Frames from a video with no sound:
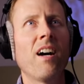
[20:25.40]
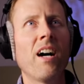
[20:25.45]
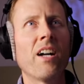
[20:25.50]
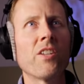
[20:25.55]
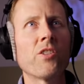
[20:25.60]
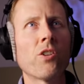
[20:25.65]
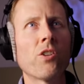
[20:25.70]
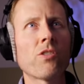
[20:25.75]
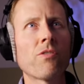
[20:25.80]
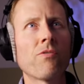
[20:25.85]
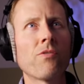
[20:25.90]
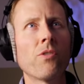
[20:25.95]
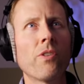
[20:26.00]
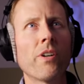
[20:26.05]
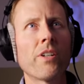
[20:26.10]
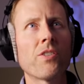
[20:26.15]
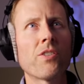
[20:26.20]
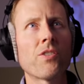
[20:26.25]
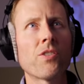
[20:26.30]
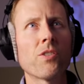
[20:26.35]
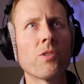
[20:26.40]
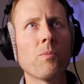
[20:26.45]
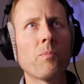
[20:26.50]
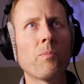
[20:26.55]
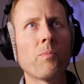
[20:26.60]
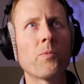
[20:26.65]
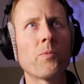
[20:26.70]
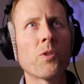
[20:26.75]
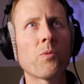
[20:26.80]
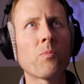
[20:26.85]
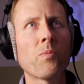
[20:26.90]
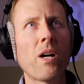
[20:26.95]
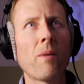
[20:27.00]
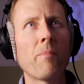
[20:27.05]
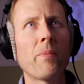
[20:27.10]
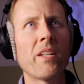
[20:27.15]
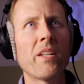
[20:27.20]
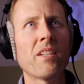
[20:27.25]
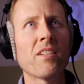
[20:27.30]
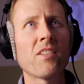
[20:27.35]
Uh, Joseph Floyd still just
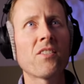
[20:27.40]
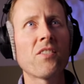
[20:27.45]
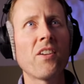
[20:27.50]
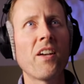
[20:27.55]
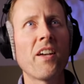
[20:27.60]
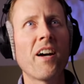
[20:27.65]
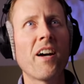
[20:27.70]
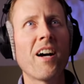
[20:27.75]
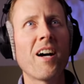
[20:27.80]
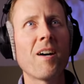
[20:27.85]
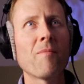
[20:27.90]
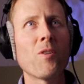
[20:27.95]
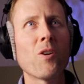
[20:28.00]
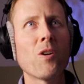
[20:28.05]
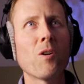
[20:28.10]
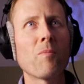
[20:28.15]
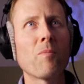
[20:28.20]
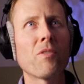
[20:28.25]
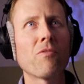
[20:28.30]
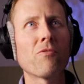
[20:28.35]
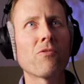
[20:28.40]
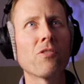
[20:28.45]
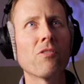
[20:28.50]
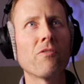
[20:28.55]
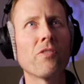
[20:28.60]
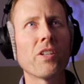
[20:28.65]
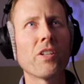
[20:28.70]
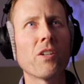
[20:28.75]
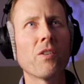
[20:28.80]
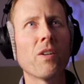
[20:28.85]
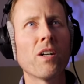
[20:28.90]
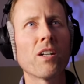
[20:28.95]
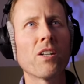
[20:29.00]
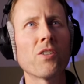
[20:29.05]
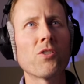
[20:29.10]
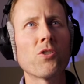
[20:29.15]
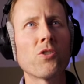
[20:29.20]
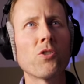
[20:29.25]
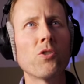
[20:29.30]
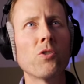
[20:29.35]
popping in to say, I'm hoping for a video
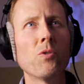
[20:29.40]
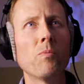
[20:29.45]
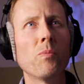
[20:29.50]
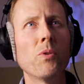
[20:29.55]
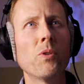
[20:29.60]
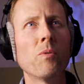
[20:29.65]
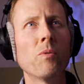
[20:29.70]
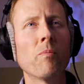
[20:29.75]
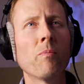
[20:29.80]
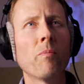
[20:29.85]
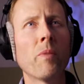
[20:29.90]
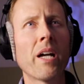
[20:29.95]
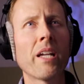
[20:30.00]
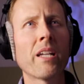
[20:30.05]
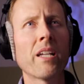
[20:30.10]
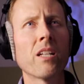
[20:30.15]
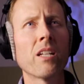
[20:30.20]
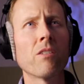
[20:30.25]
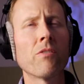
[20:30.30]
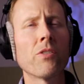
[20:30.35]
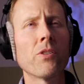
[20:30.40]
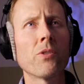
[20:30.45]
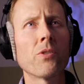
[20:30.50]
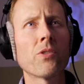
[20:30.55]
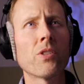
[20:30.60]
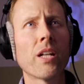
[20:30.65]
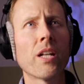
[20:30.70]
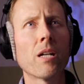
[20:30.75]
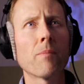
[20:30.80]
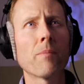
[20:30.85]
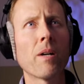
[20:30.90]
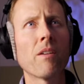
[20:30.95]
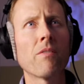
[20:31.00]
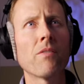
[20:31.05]
on a two-boom mic interview setup.